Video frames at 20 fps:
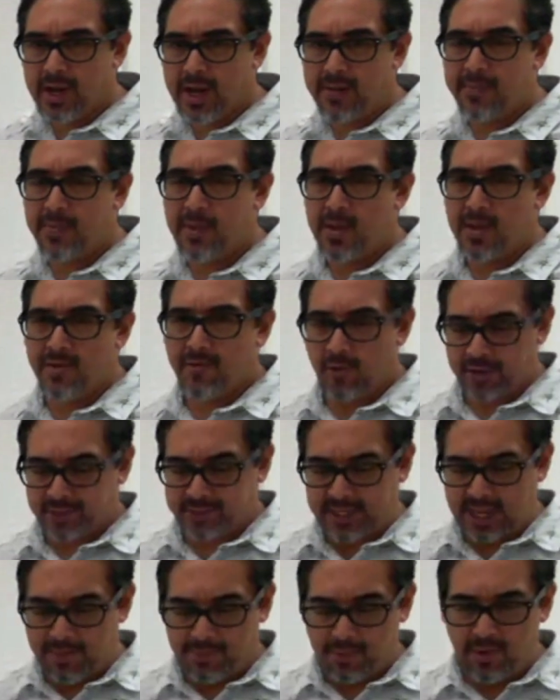Okay.
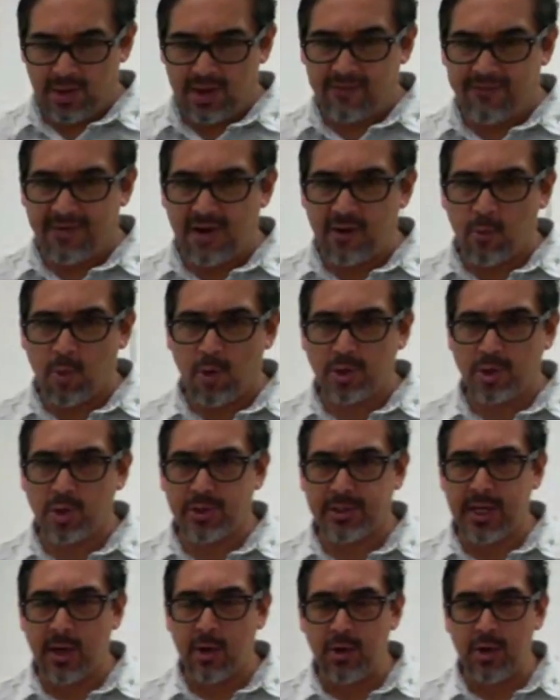For example, if I
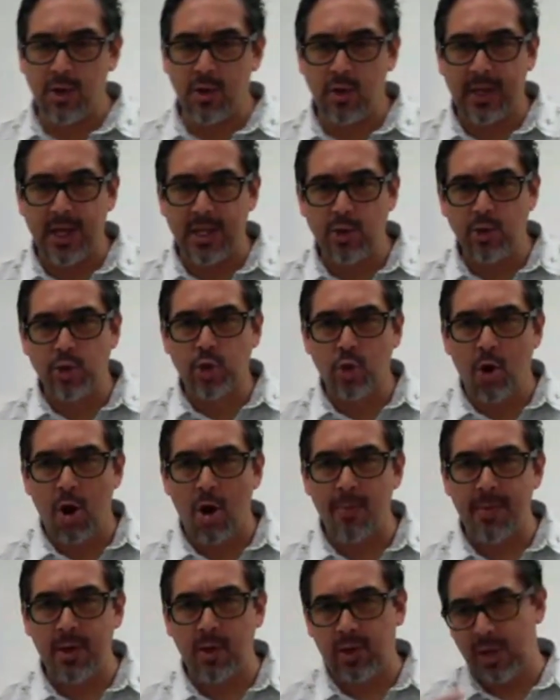were to tell you, can you
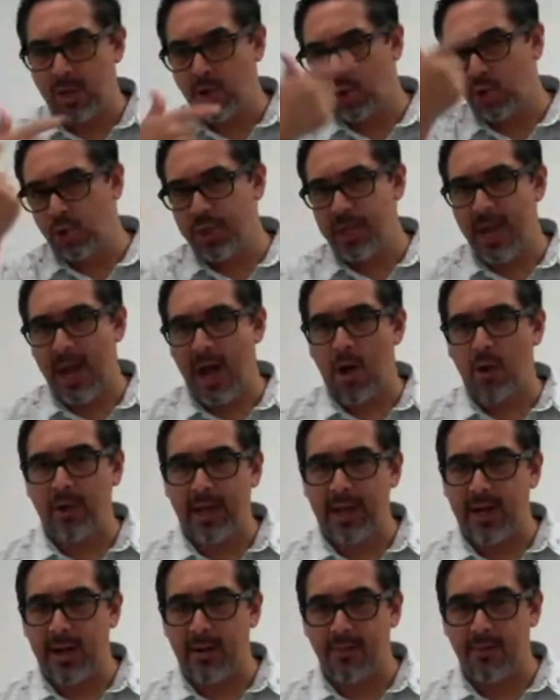draw me, or can you do the
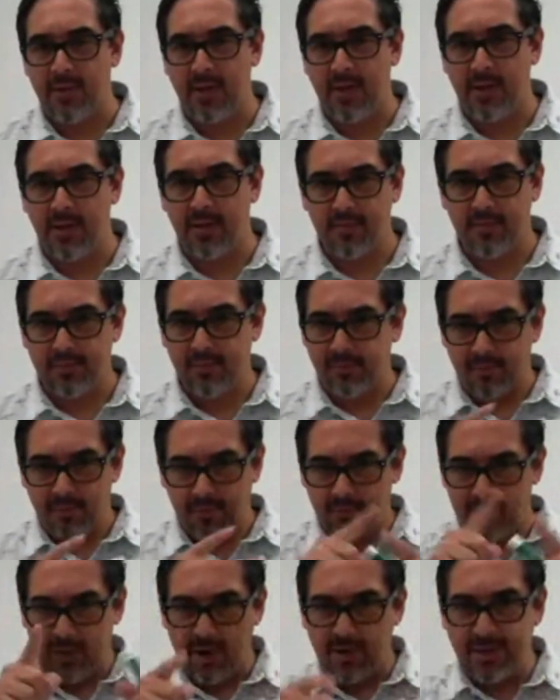outline of me
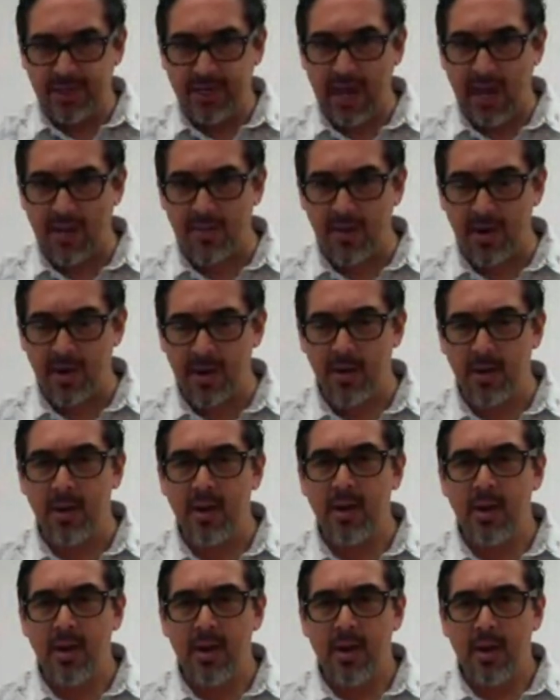there in the
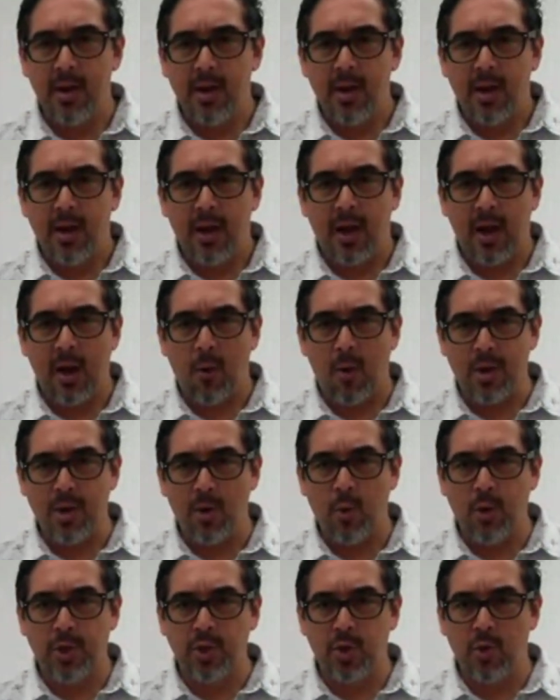camera?
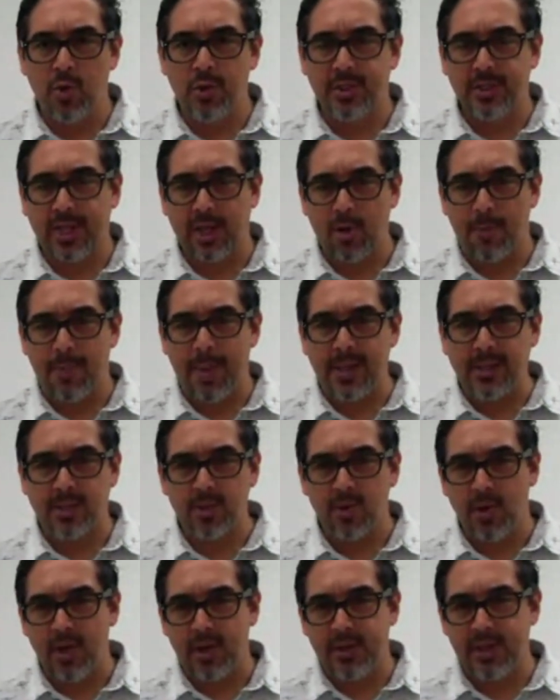What you would do is just get your
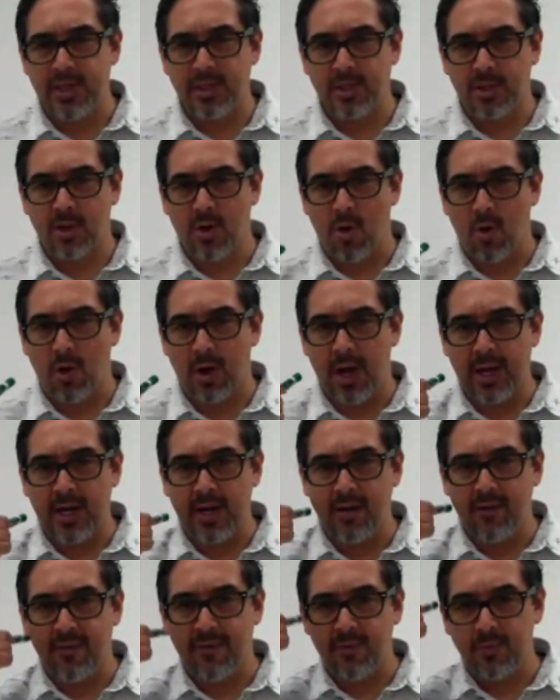pencil and then just go
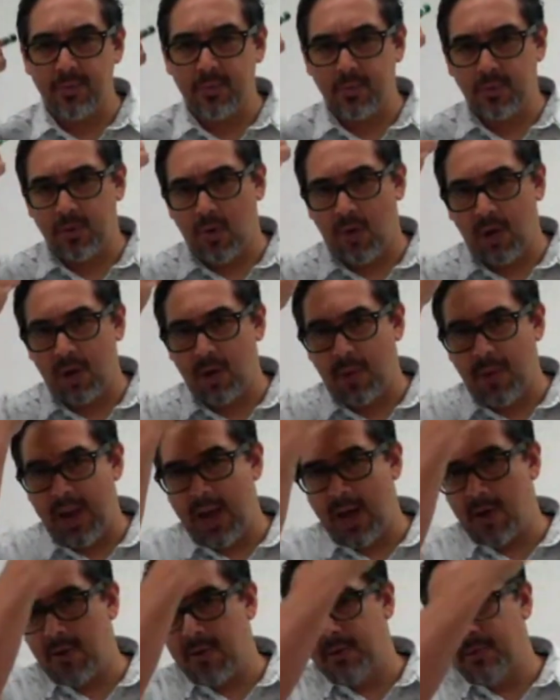all
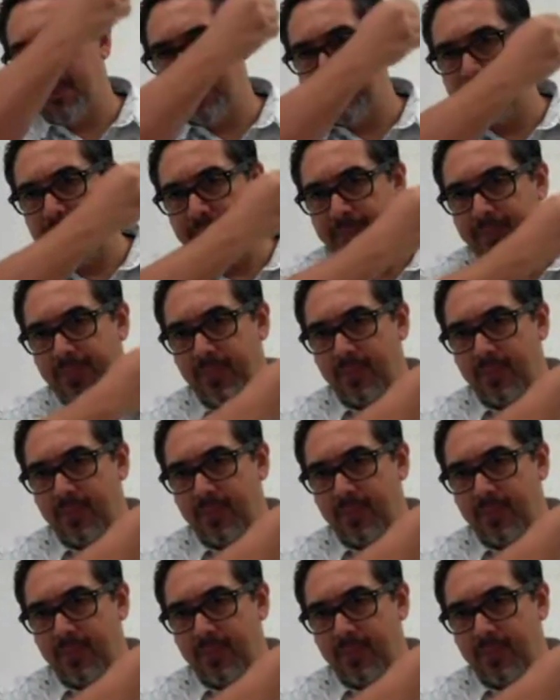around.